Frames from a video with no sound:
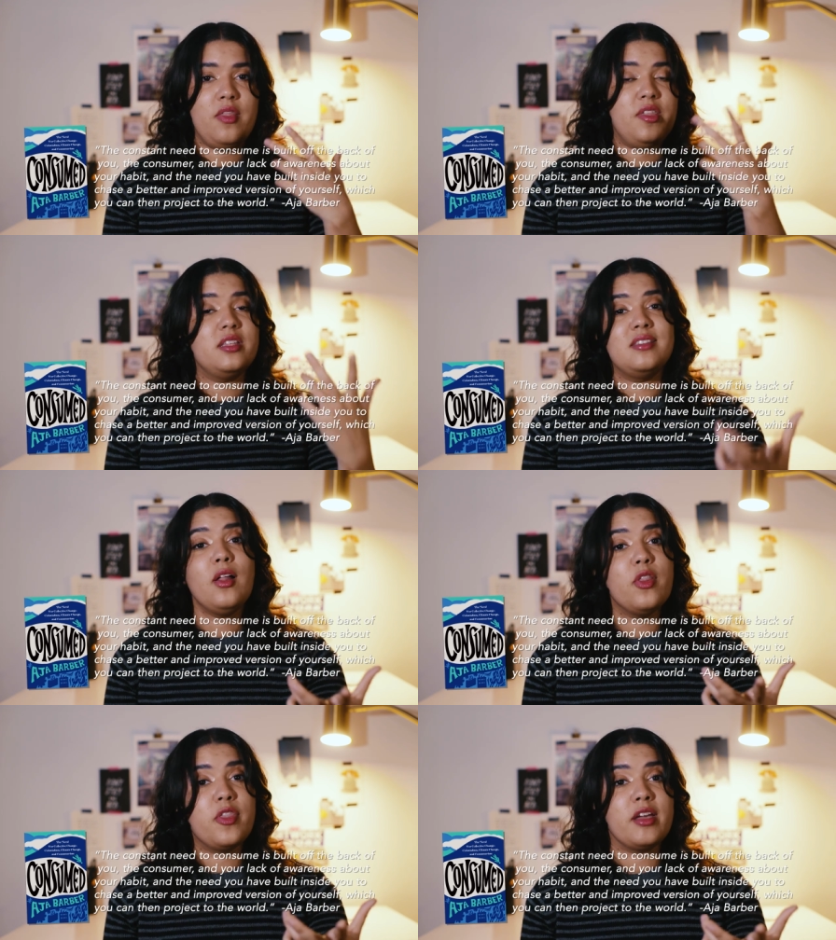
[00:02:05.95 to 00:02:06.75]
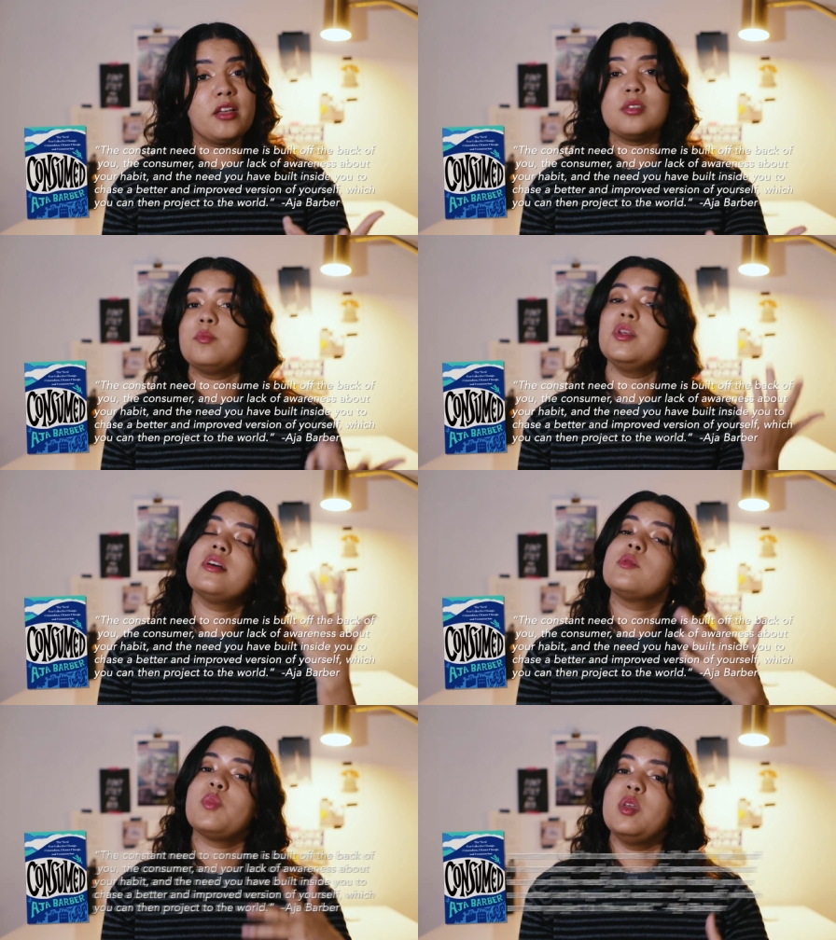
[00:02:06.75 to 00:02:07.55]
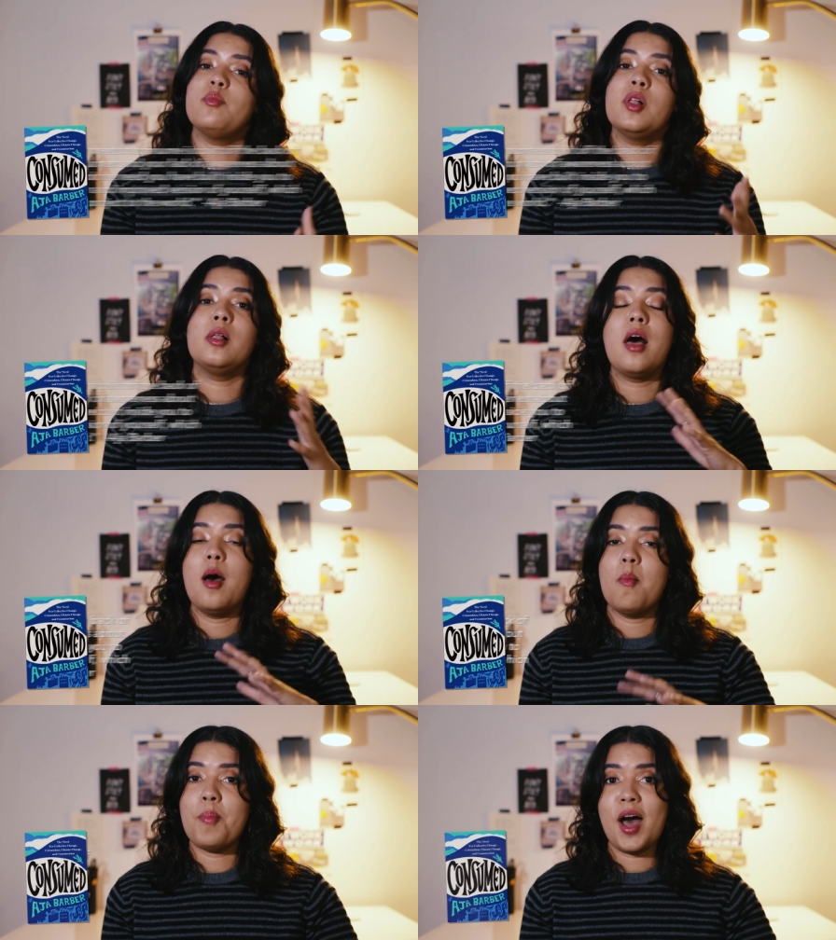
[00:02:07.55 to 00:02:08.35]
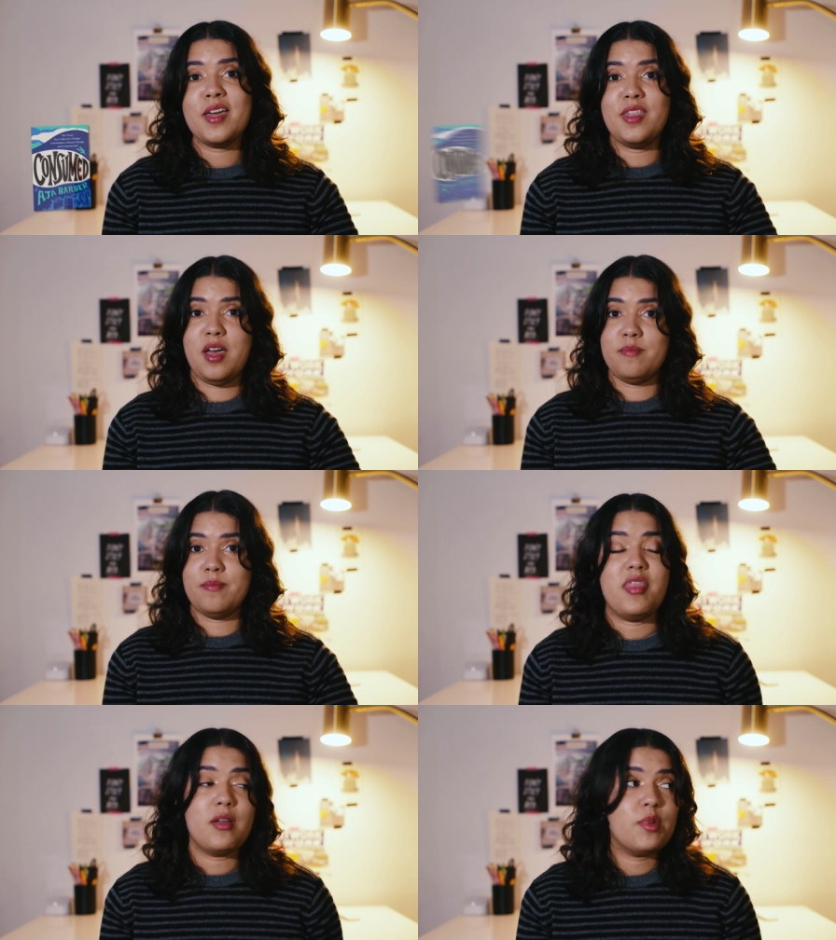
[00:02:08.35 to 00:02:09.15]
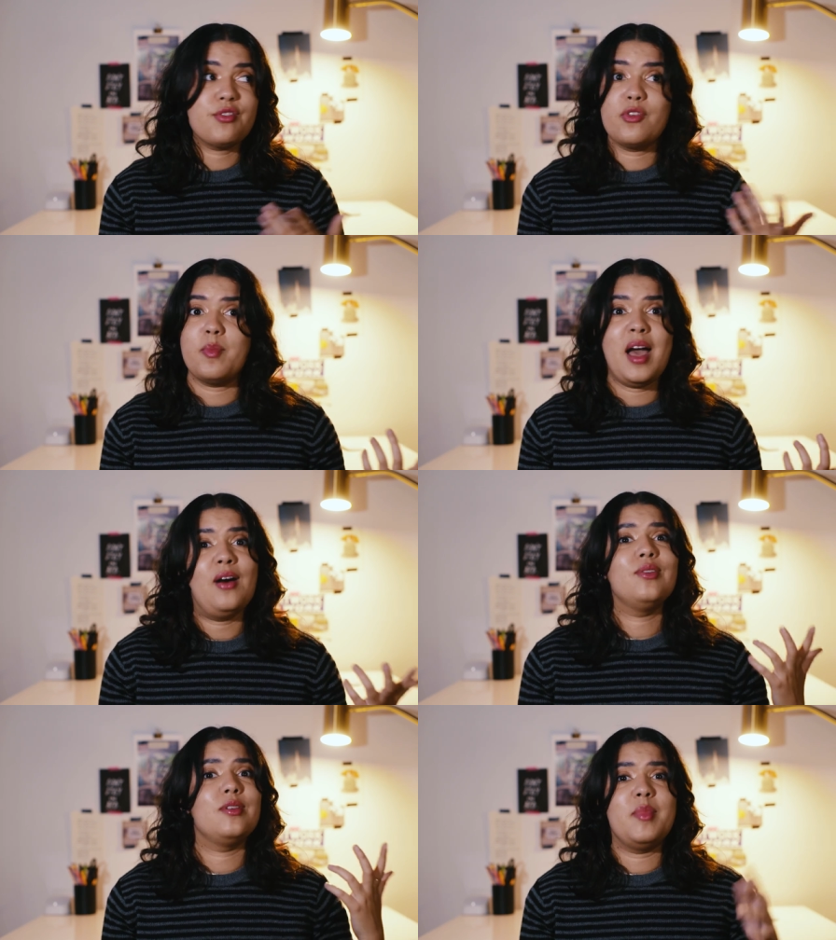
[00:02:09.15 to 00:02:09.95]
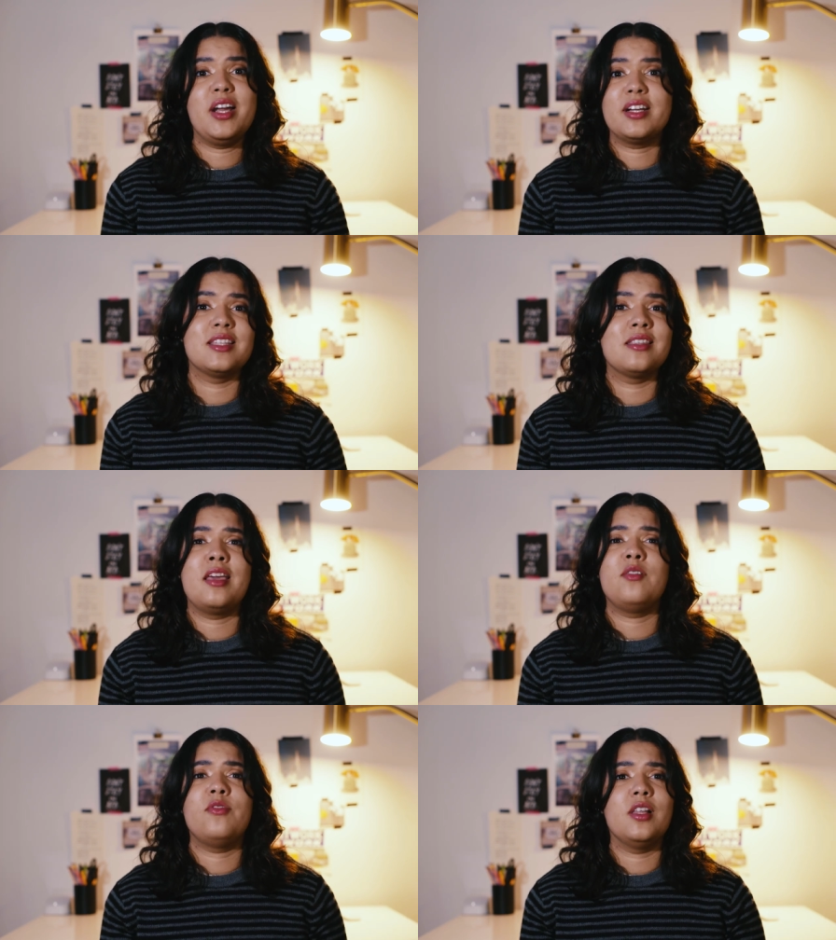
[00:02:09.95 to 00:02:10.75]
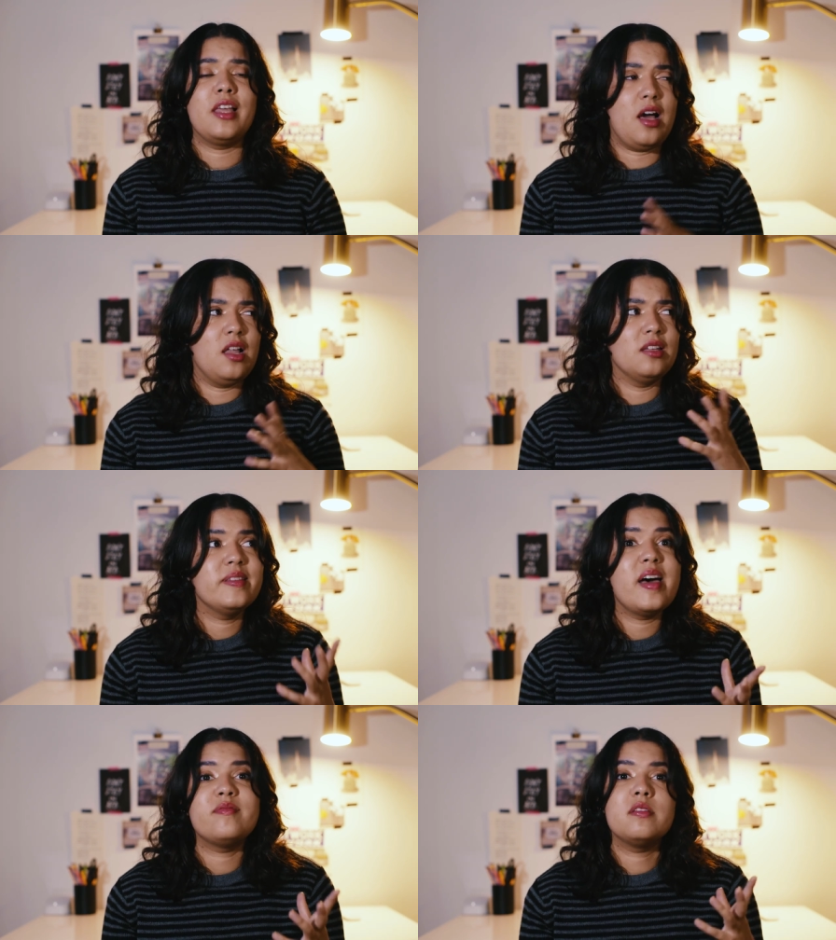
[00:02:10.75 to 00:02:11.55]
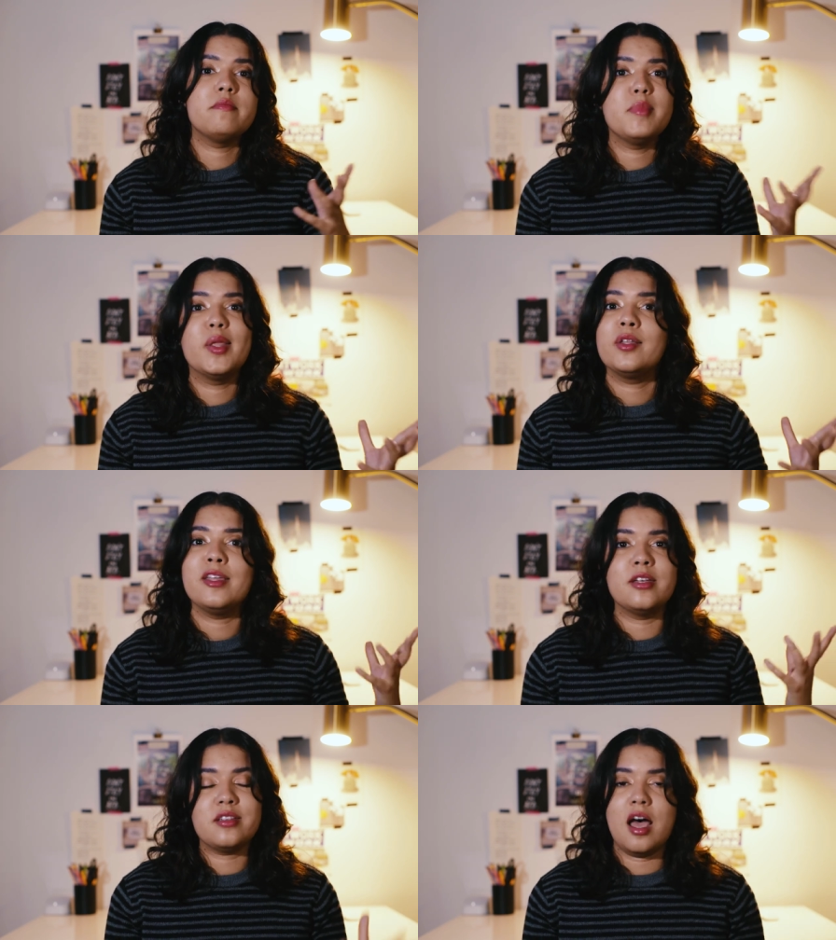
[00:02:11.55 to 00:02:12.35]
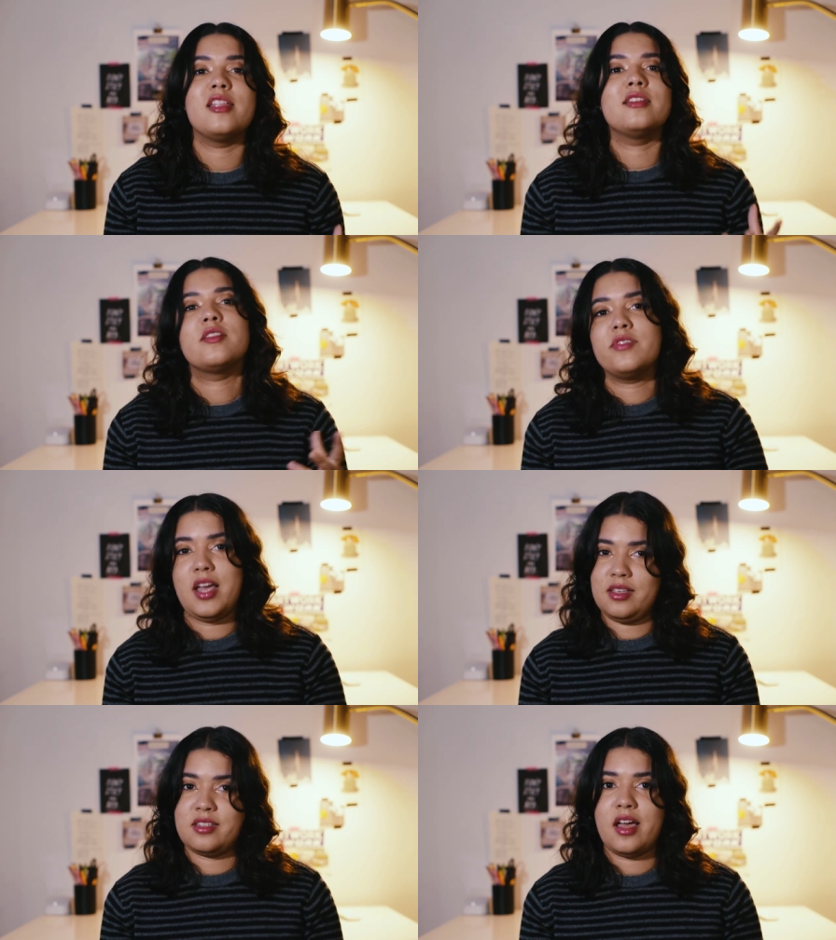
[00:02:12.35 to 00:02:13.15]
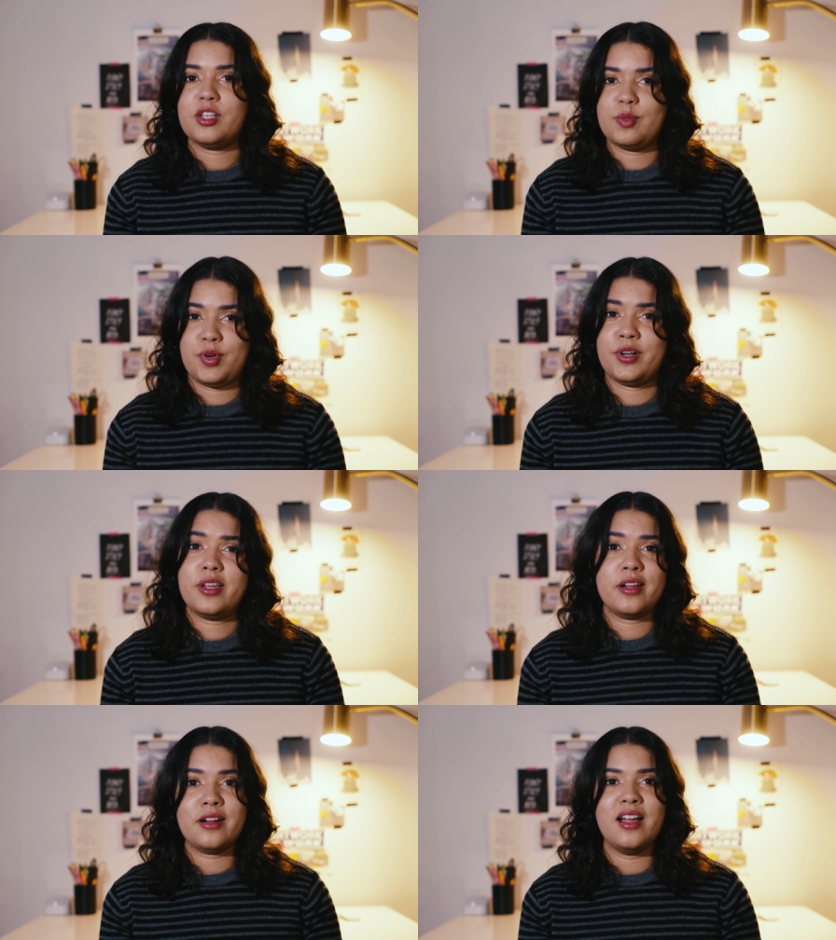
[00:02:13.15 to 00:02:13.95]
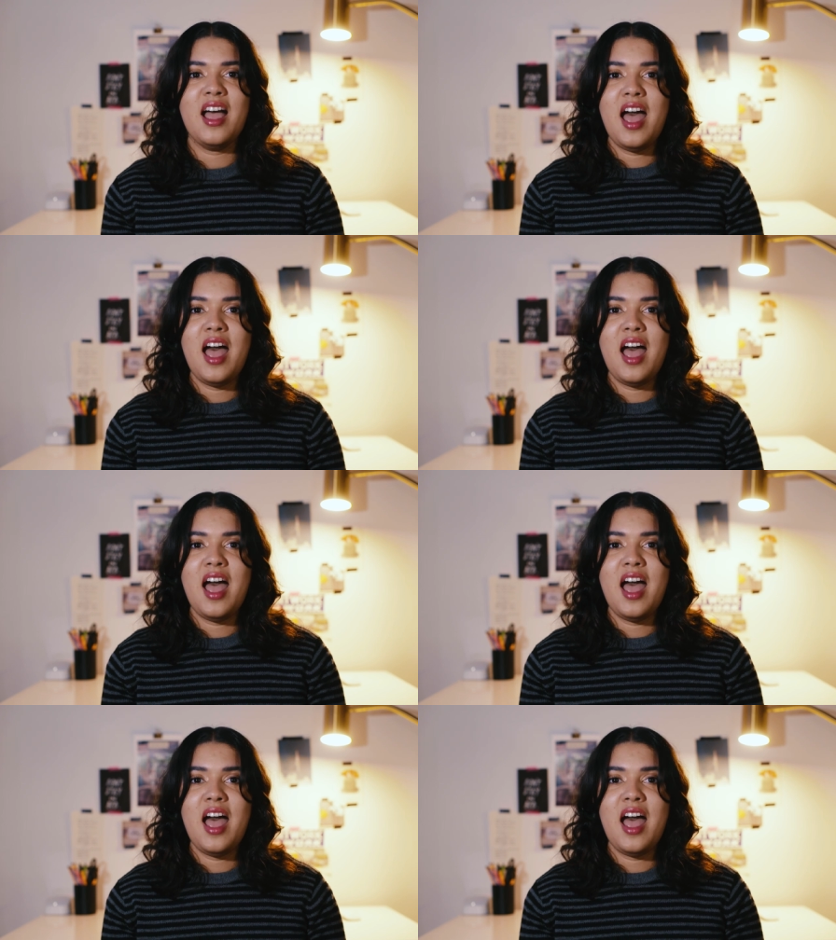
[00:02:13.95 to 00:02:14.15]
They sell things because people buy them, and then we throw them out. Americans landfill like 11 million tons of textiles per year,